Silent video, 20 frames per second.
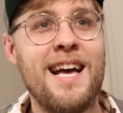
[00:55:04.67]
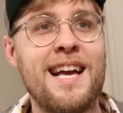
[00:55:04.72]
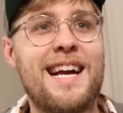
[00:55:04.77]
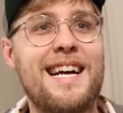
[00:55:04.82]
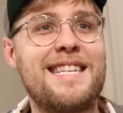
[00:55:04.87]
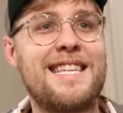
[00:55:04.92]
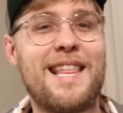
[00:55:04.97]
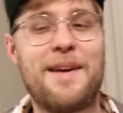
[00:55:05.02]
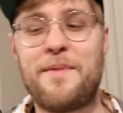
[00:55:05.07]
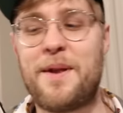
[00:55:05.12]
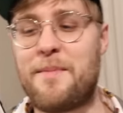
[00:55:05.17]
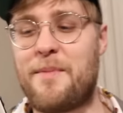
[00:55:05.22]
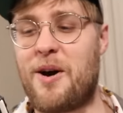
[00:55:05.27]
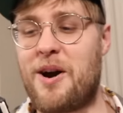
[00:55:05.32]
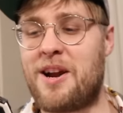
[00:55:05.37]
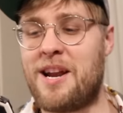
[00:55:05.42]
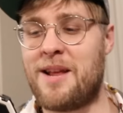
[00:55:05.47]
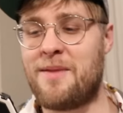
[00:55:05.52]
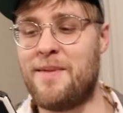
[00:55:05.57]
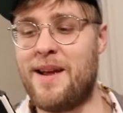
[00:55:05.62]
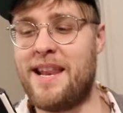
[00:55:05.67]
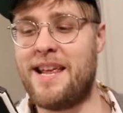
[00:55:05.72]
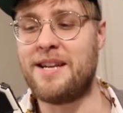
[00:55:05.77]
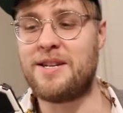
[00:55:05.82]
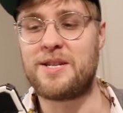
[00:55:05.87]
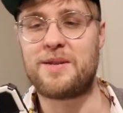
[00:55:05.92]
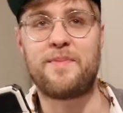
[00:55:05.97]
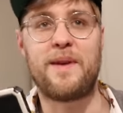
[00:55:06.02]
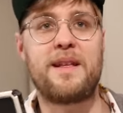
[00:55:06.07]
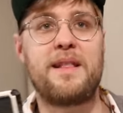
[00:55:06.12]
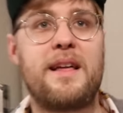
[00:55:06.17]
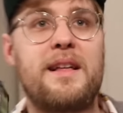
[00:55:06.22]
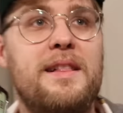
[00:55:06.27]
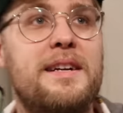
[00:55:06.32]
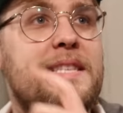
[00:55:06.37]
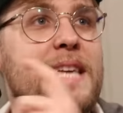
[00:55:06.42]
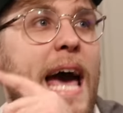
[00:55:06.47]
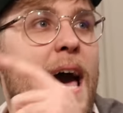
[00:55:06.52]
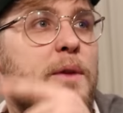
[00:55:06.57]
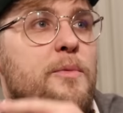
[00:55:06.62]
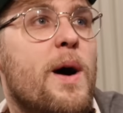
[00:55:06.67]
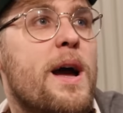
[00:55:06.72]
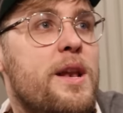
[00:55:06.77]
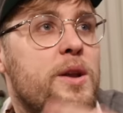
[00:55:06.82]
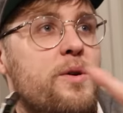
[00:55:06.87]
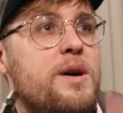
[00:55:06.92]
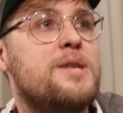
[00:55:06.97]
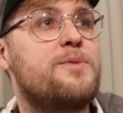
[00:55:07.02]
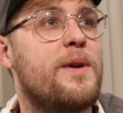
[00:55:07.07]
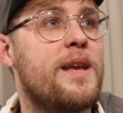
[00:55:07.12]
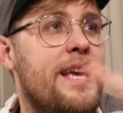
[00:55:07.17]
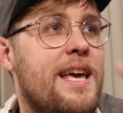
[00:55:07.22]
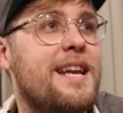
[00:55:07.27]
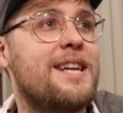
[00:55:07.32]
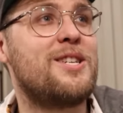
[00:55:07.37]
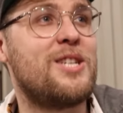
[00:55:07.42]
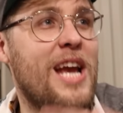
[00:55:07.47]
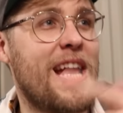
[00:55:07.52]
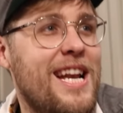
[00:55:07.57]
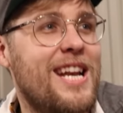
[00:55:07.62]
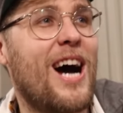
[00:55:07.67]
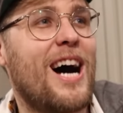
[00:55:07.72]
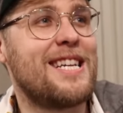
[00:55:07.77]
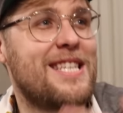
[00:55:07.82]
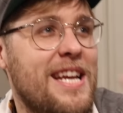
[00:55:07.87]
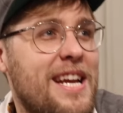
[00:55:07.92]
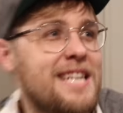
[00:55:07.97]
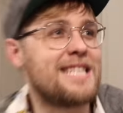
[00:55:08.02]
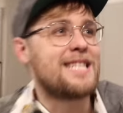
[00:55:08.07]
Cut to them in a marketing meeting just being like, let's add white noise, we can get a shamed off.